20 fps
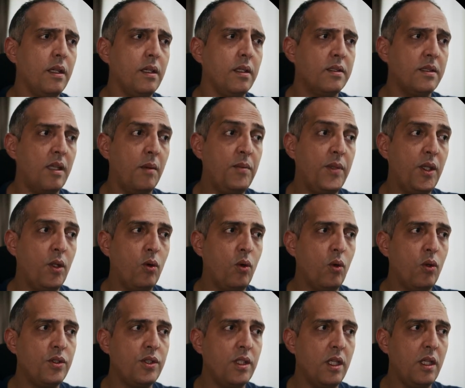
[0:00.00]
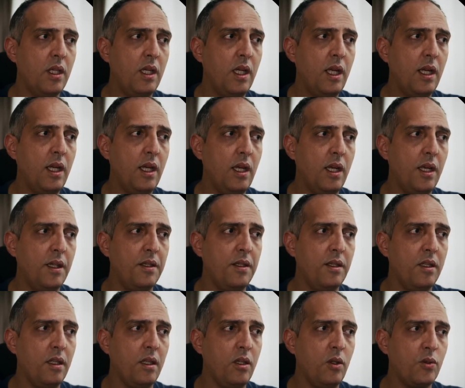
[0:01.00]
submucosa and
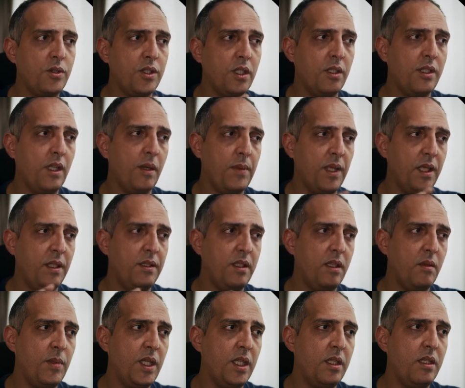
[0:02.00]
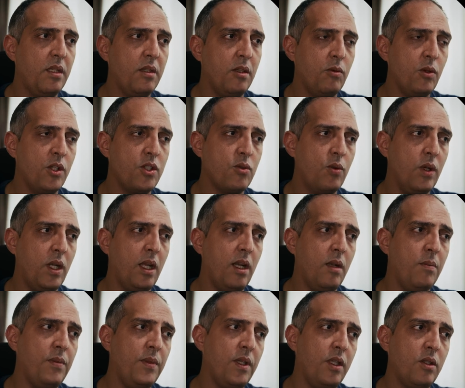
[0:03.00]
loosen it up a little bit, which will
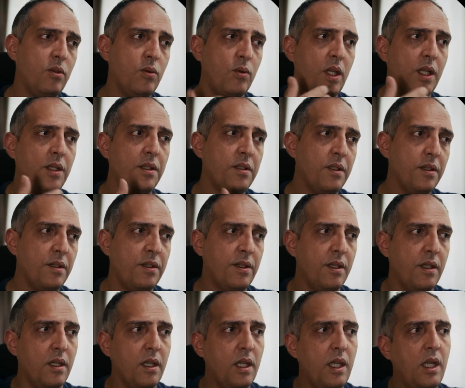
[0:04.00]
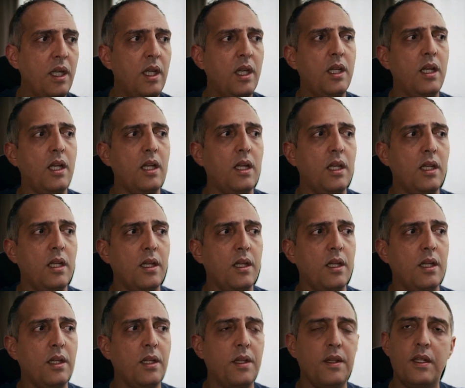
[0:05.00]
help me to enter
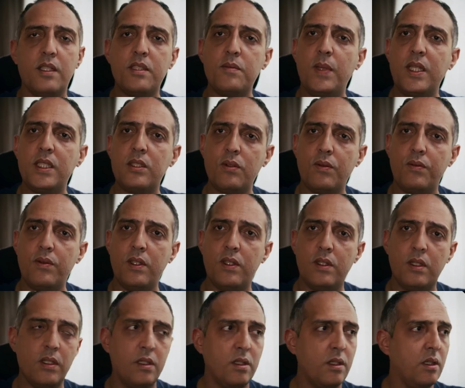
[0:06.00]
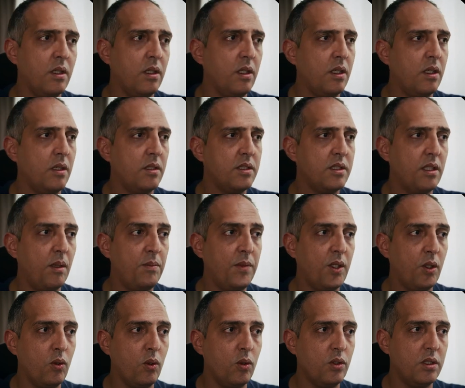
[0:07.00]
the space of the
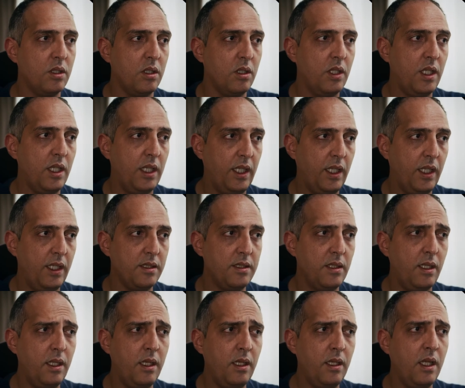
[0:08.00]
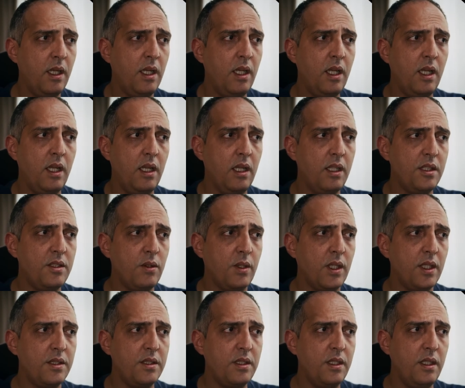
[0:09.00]
submucosa easily. As you
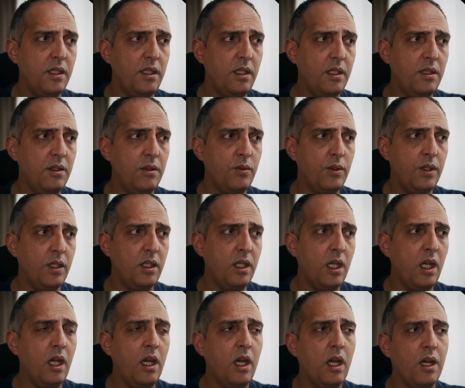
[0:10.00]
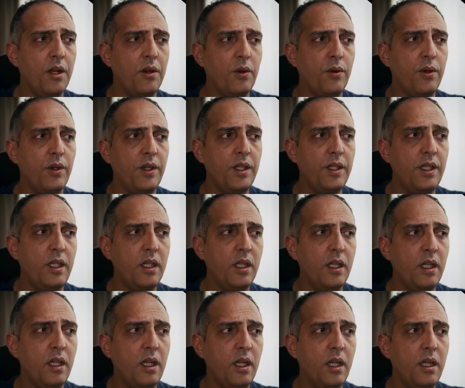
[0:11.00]
can see here, we are already
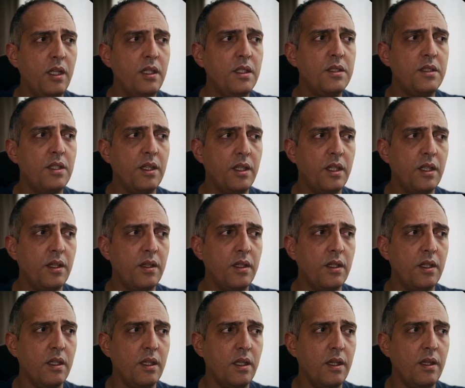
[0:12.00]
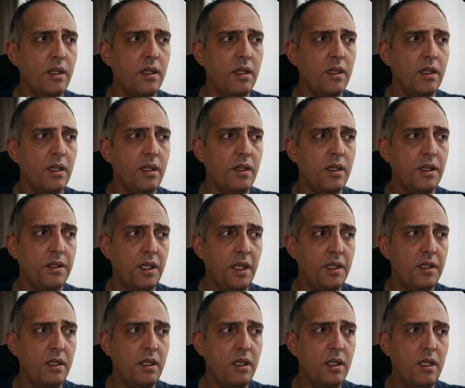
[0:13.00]
entering the
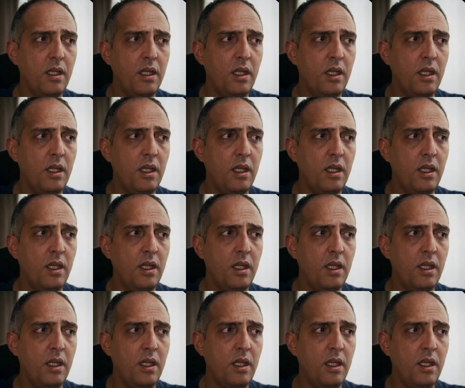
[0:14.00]
tunnel